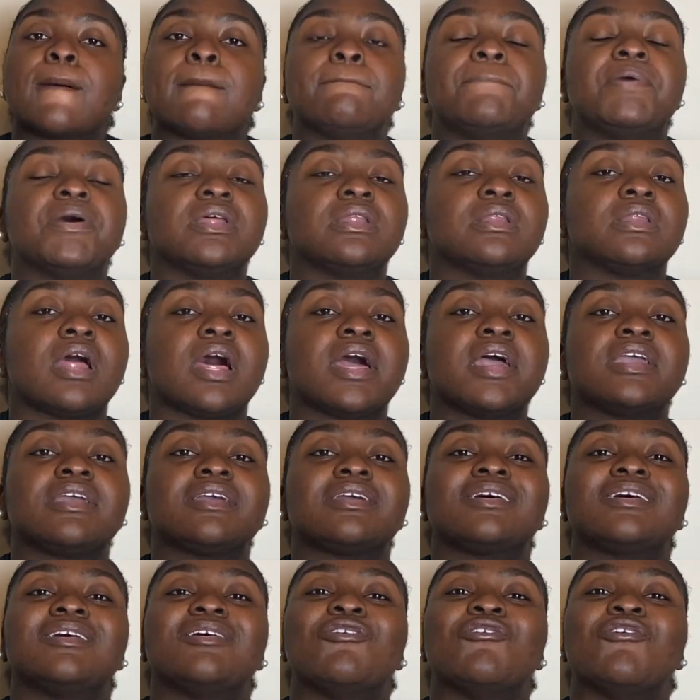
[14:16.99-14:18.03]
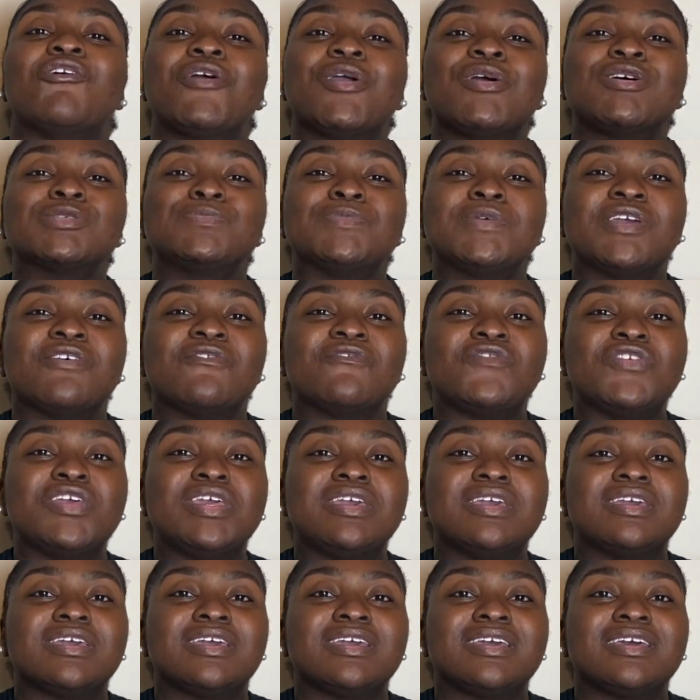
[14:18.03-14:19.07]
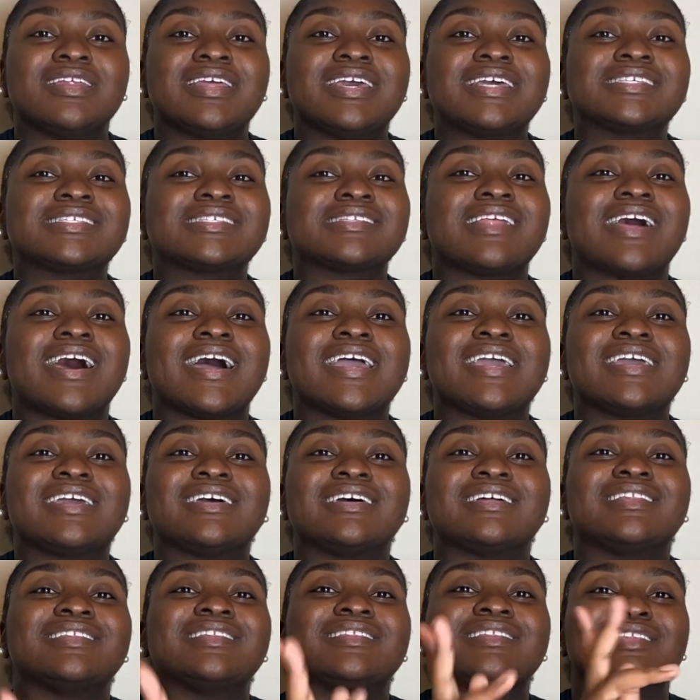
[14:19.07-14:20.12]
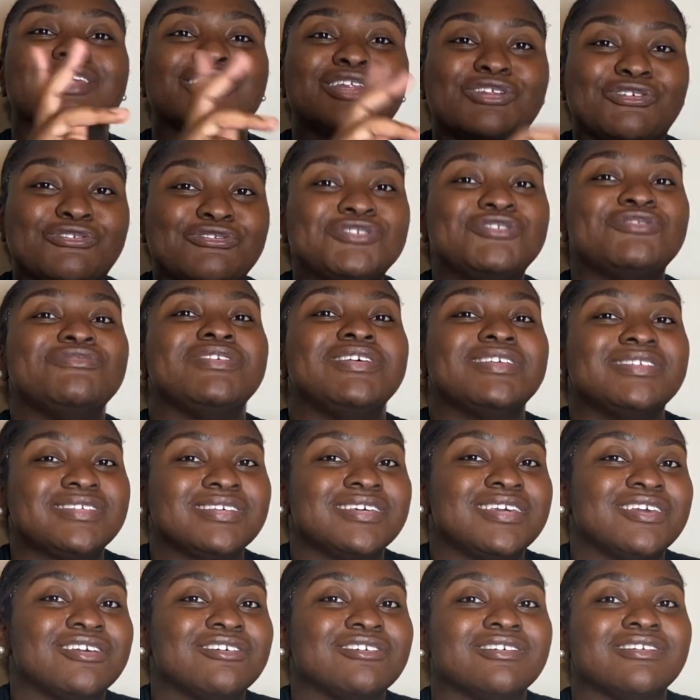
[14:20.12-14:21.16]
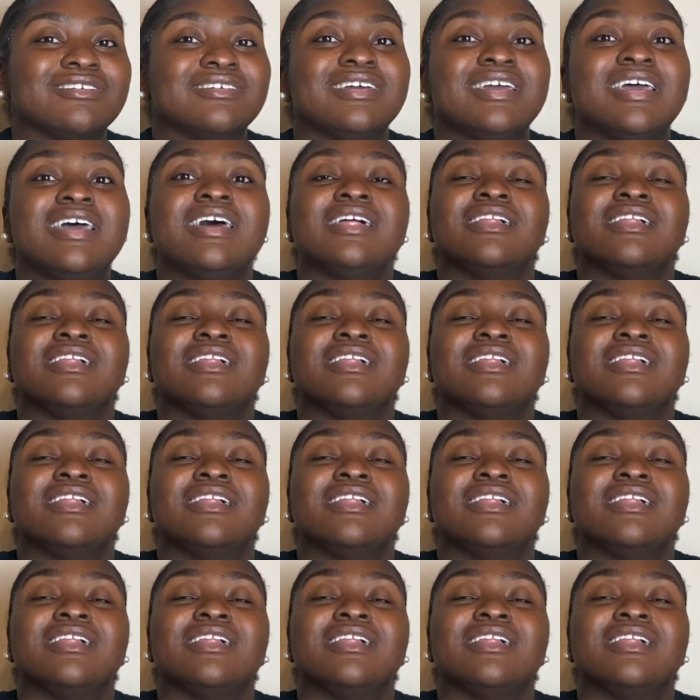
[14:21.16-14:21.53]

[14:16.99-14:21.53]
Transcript: But like Oreos being vegan is like the news you need to hear.